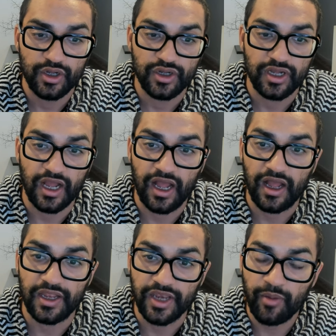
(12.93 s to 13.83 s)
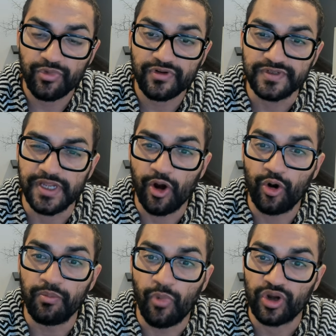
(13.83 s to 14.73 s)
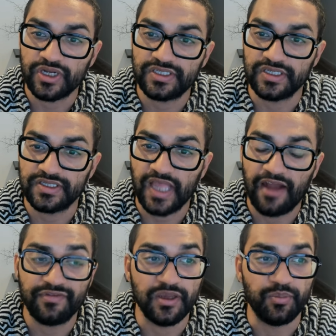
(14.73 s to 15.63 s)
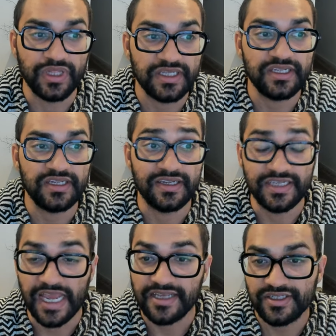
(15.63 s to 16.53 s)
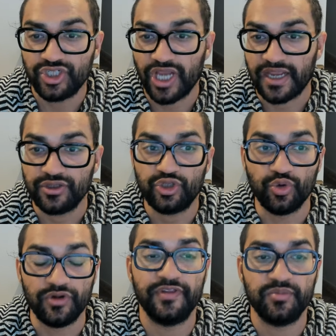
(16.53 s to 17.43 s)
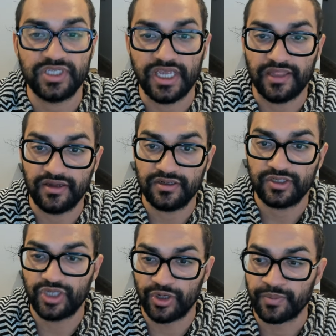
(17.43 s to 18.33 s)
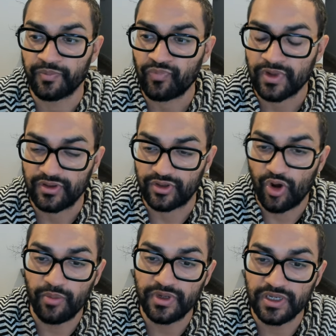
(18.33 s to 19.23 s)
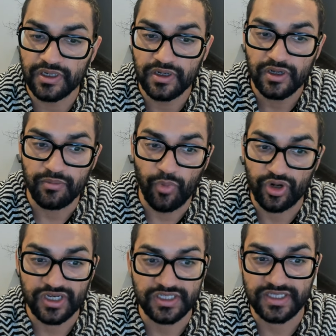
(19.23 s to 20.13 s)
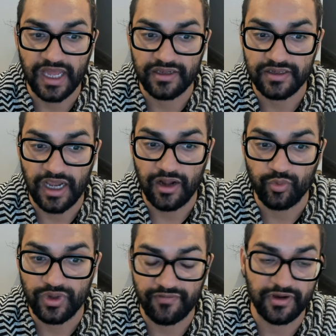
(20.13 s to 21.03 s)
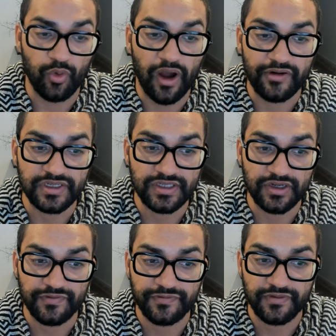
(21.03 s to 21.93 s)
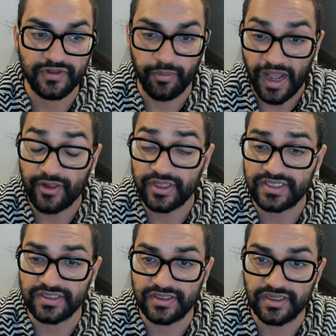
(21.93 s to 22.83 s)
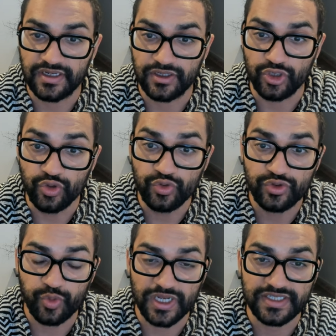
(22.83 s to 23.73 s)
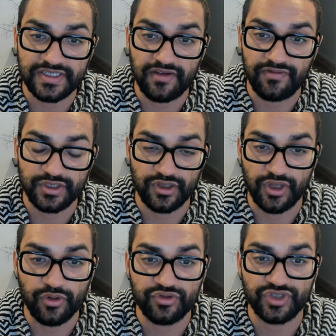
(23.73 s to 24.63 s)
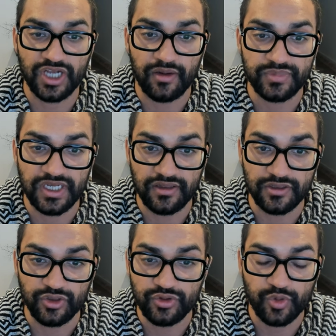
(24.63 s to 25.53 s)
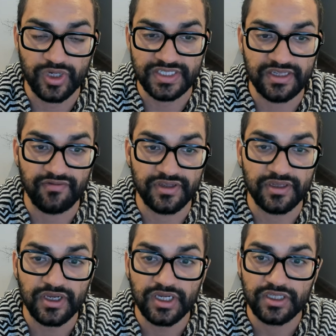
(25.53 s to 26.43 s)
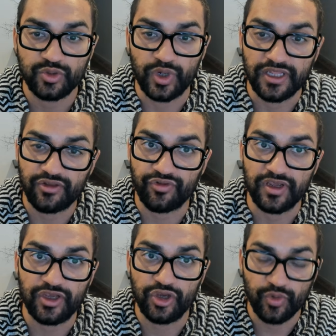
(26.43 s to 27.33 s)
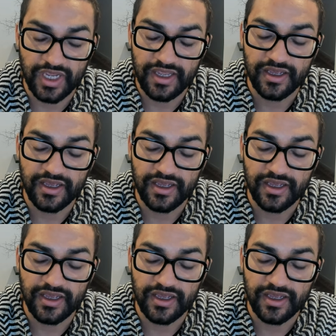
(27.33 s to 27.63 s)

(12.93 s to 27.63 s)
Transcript: Uh, a number of Dell monitors have the ability to daisy chain two of them together. So the common monitors that uh, we have inquiries of about this is the U27, so the UltraSharp Dell U27 23QE